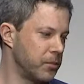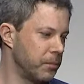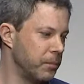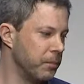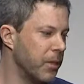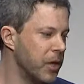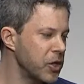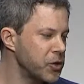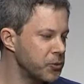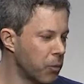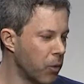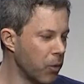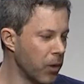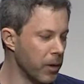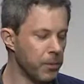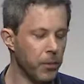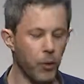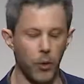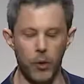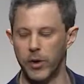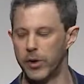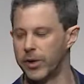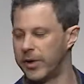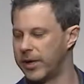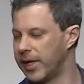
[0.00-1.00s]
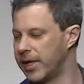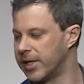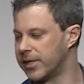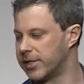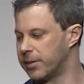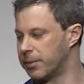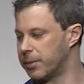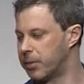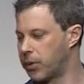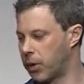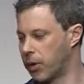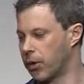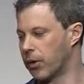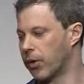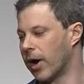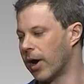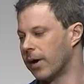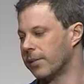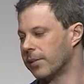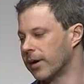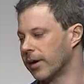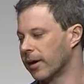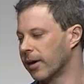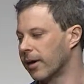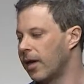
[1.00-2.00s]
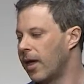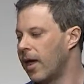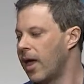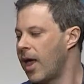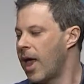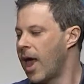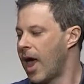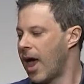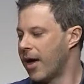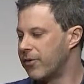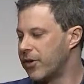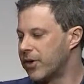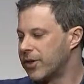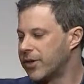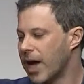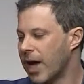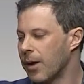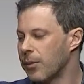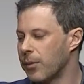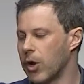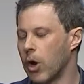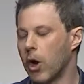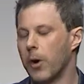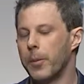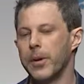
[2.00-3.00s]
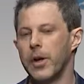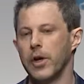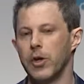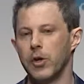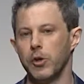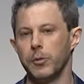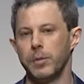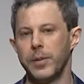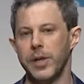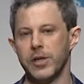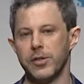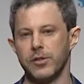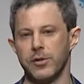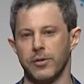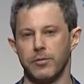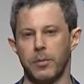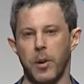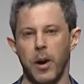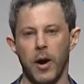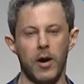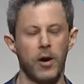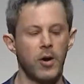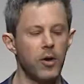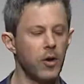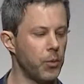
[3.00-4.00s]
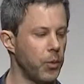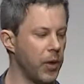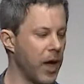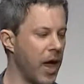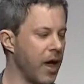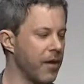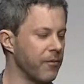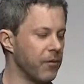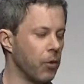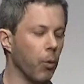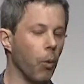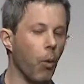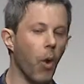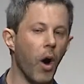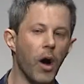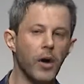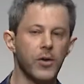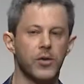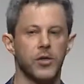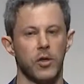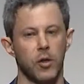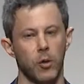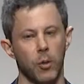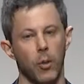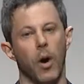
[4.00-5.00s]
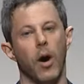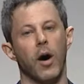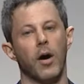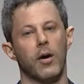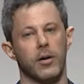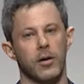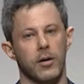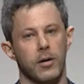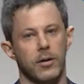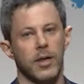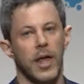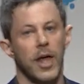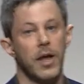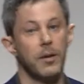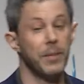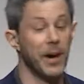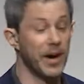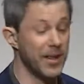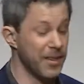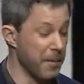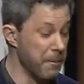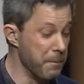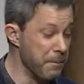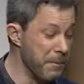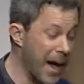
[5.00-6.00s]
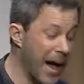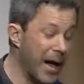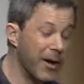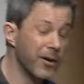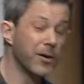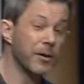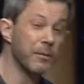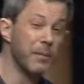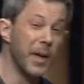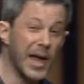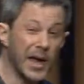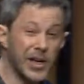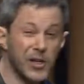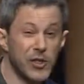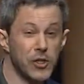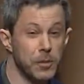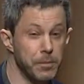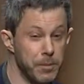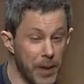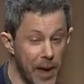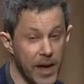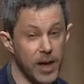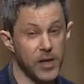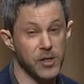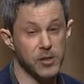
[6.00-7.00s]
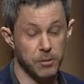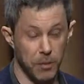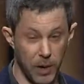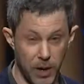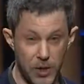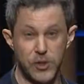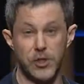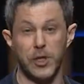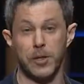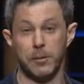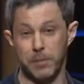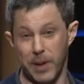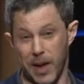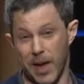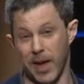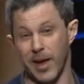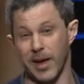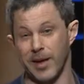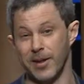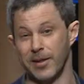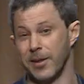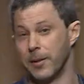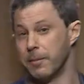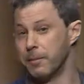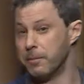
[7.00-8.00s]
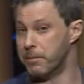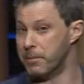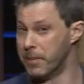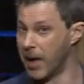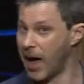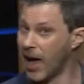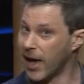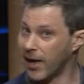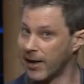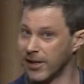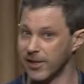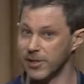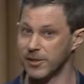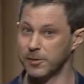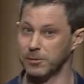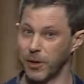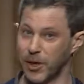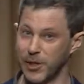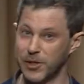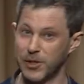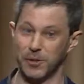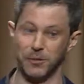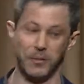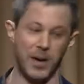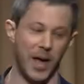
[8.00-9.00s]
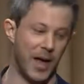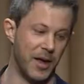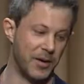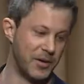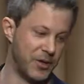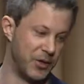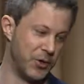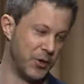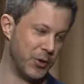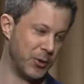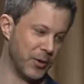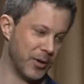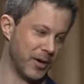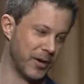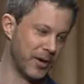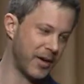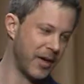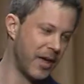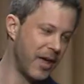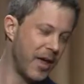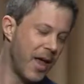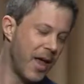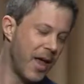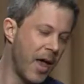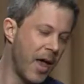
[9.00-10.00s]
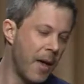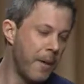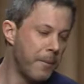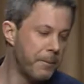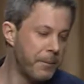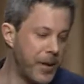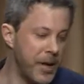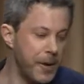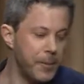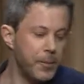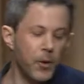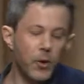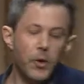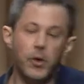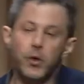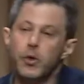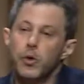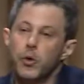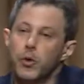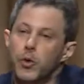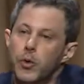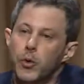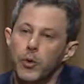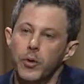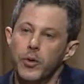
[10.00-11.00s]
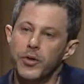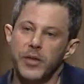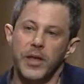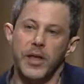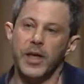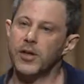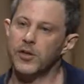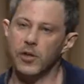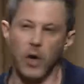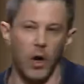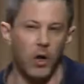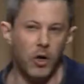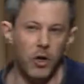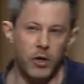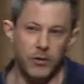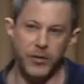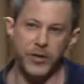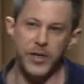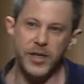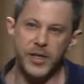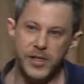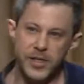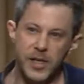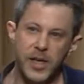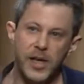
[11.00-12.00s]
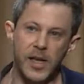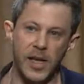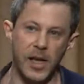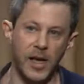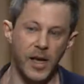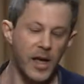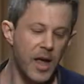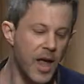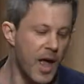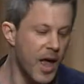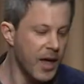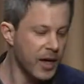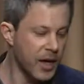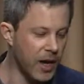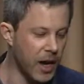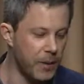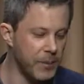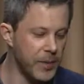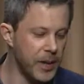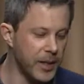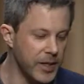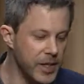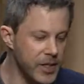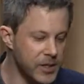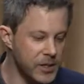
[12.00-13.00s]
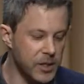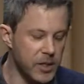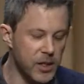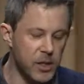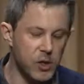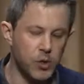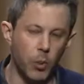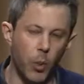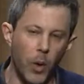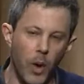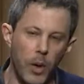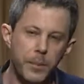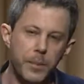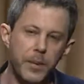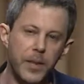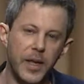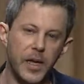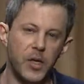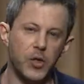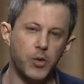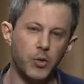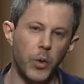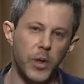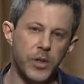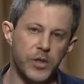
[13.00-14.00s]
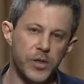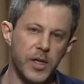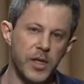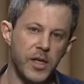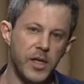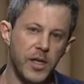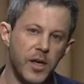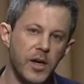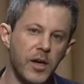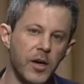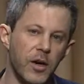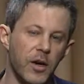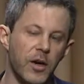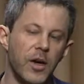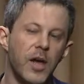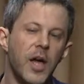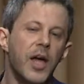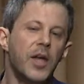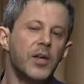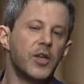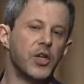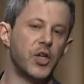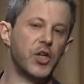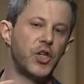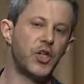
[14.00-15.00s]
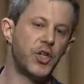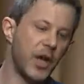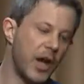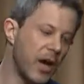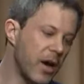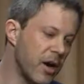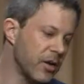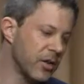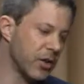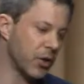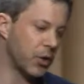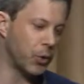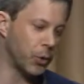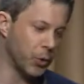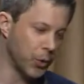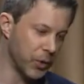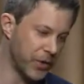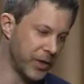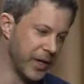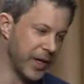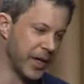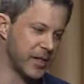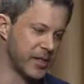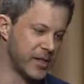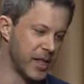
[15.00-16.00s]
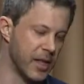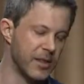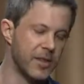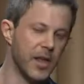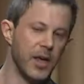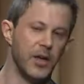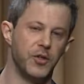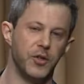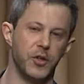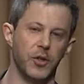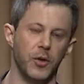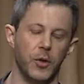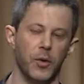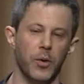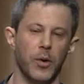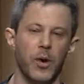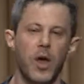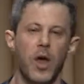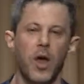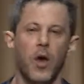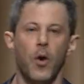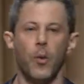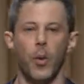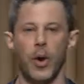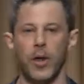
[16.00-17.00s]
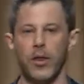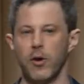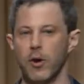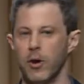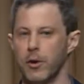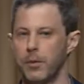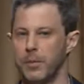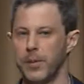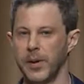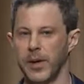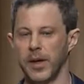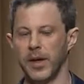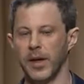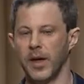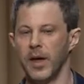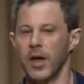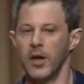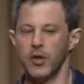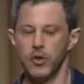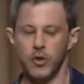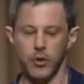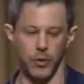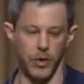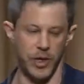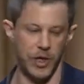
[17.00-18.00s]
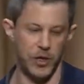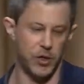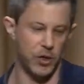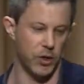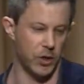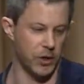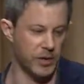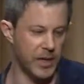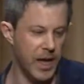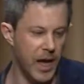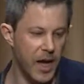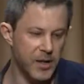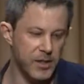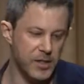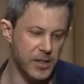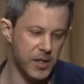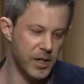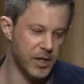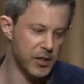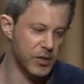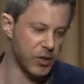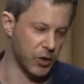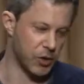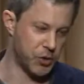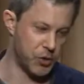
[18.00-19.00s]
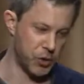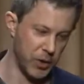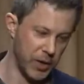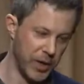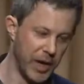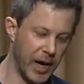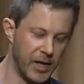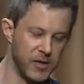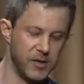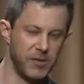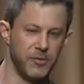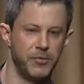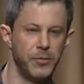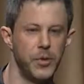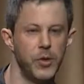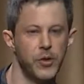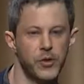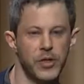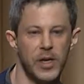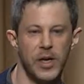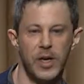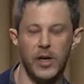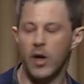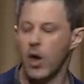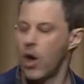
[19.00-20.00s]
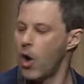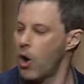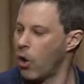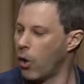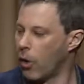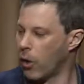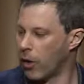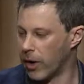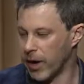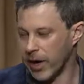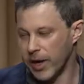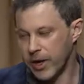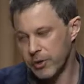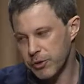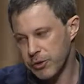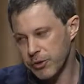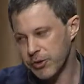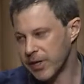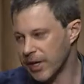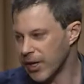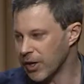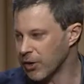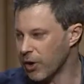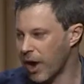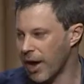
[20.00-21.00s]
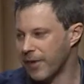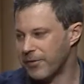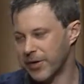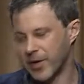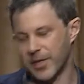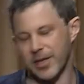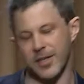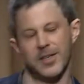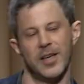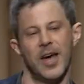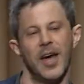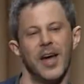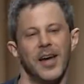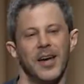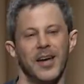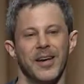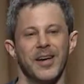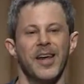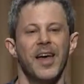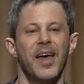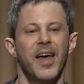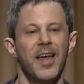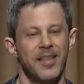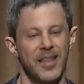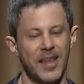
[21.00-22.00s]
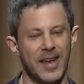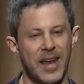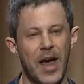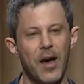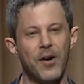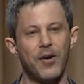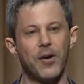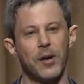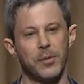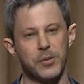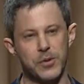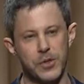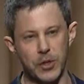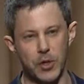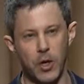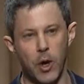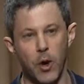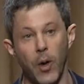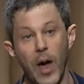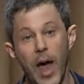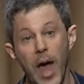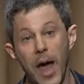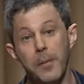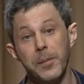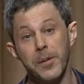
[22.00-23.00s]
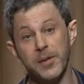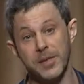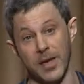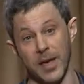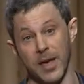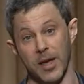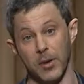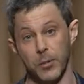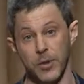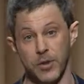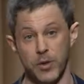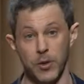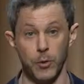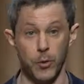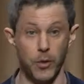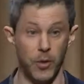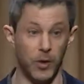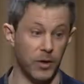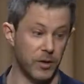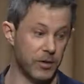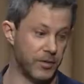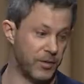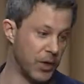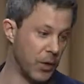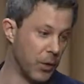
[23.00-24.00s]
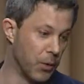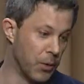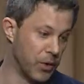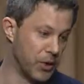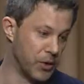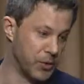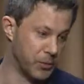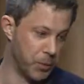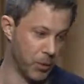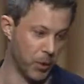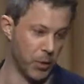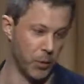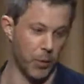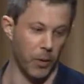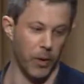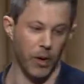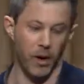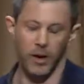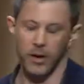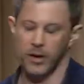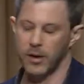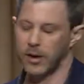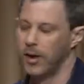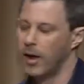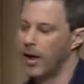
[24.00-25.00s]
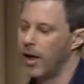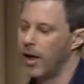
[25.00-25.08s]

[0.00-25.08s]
Much more important is the programming. Every time we open a new piece of park, we have a walk to the water, led by the Malcolm X Shabazz Marching Band, the baddest marching band in Newark. People who do cool things all over the city come at least to this one place once a year to share the cool things that they do, whether it be traditional dances or certain kinds of music or interesting graphic design that now comes to cohabitate with the world of the Orange Boardwalk.